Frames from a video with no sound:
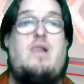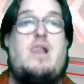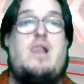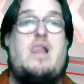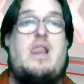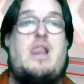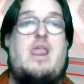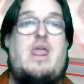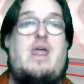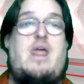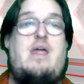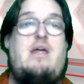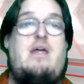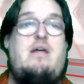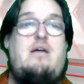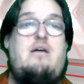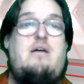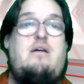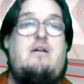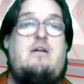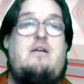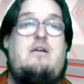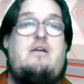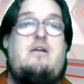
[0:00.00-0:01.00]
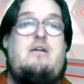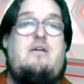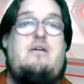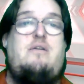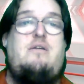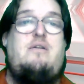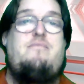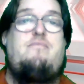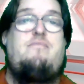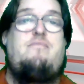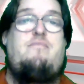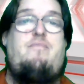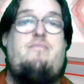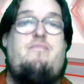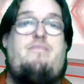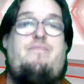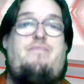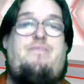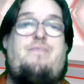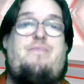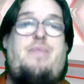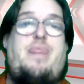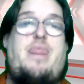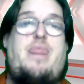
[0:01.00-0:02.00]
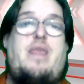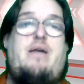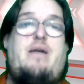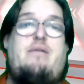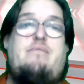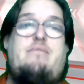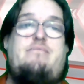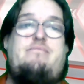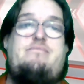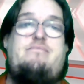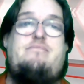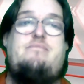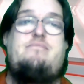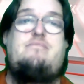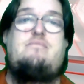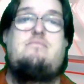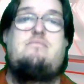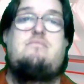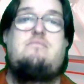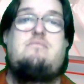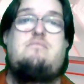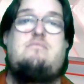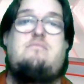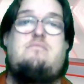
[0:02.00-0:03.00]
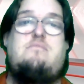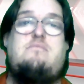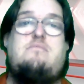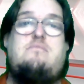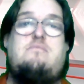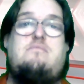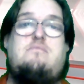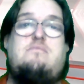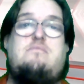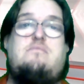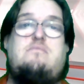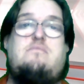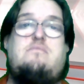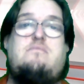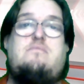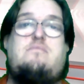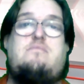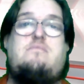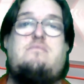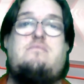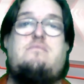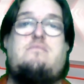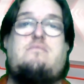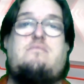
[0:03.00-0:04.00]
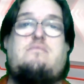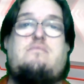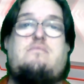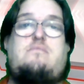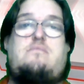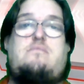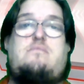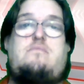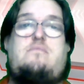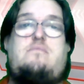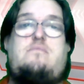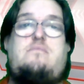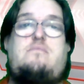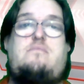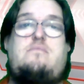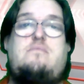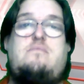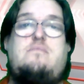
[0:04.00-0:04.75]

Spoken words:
Nothing is said.